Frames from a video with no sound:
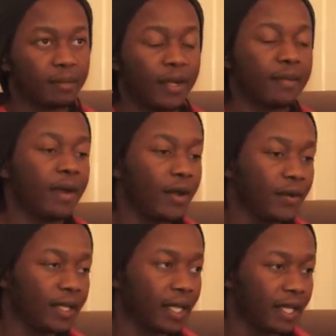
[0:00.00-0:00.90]
In my
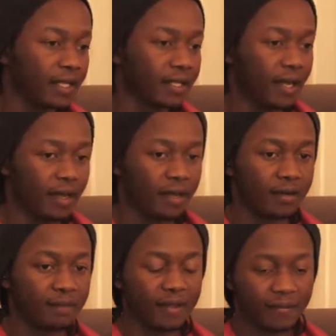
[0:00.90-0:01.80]
own case,
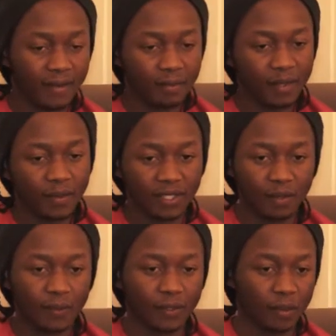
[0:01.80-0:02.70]
my family was
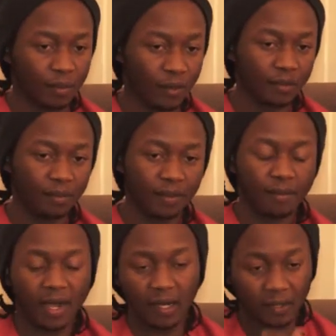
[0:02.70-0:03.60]
able to support me,
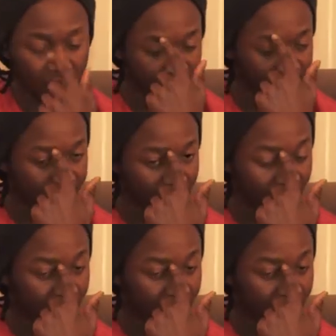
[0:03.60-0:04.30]
my uncle and my brother,